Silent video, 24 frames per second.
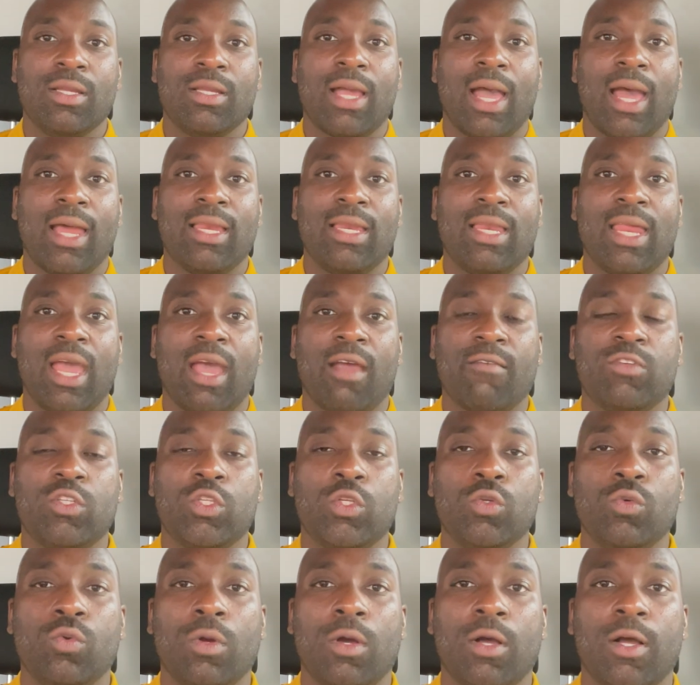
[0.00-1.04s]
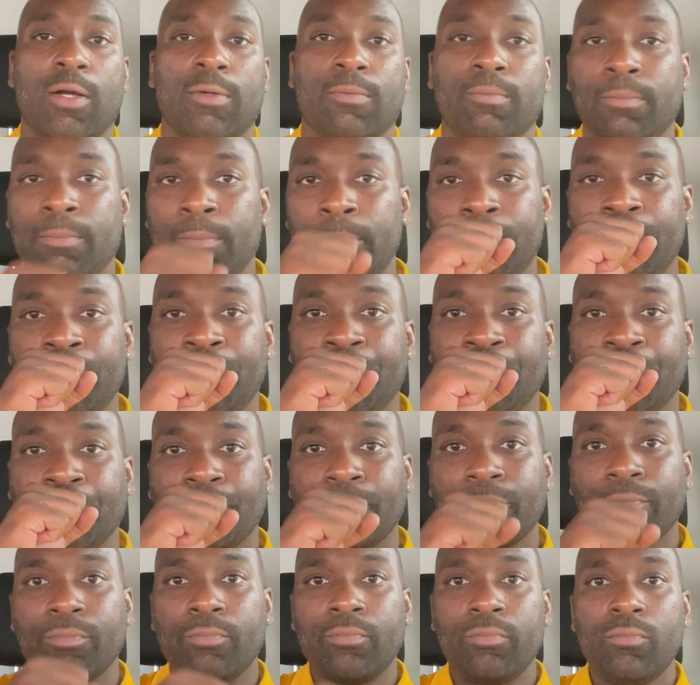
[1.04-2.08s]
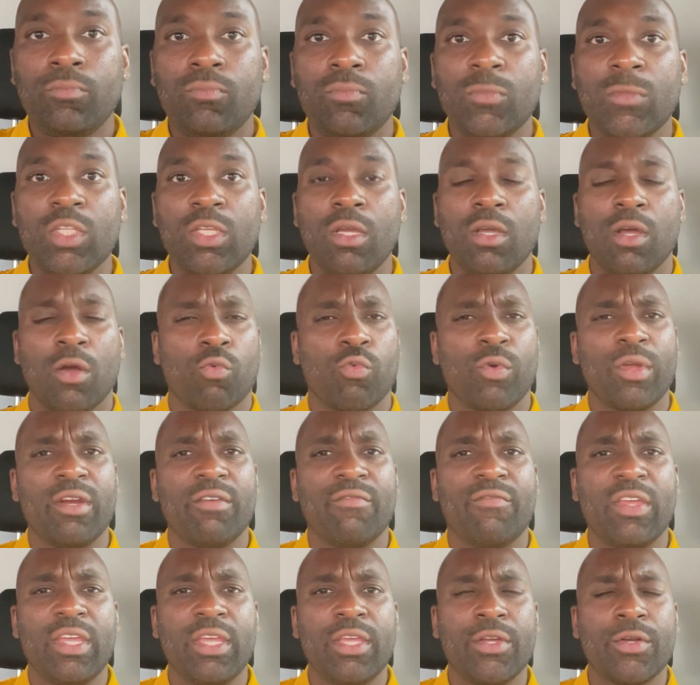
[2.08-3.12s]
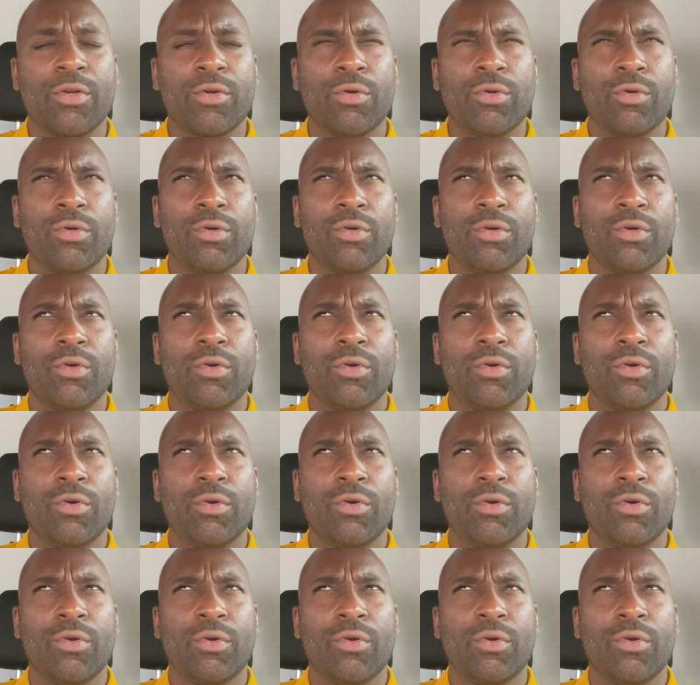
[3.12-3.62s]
I didn't have to rent a vehicle.